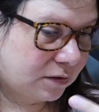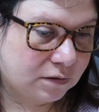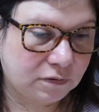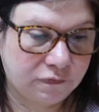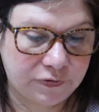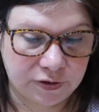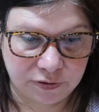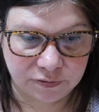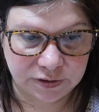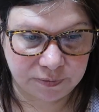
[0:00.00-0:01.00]
little
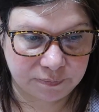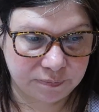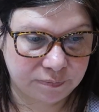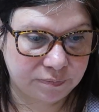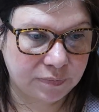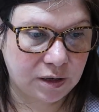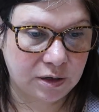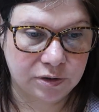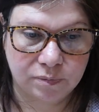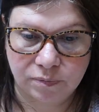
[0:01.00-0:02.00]
fingertip
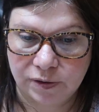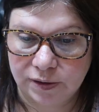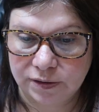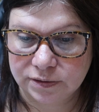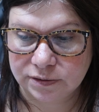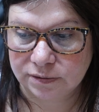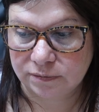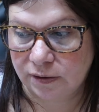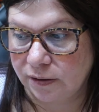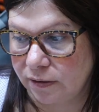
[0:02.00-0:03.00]
condom things.
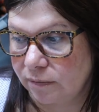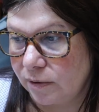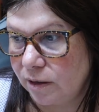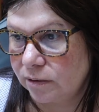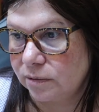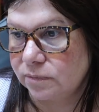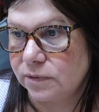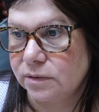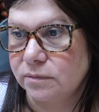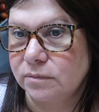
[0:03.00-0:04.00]
I call them condoms.
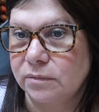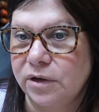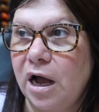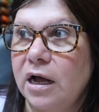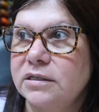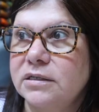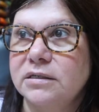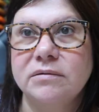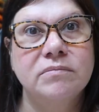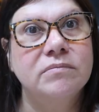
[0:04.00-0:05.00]

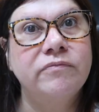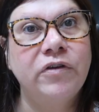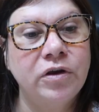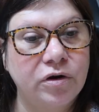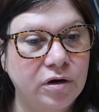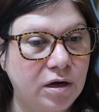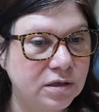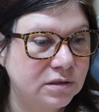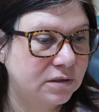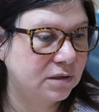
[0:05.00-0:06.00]
Cots. Finger
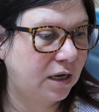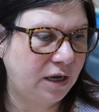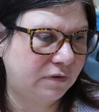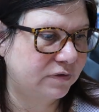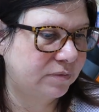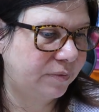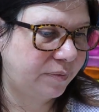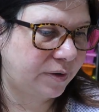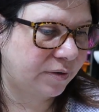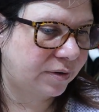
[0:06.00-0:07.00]
cots. I have some
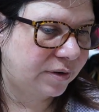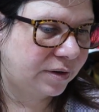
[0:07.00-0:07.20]
up here.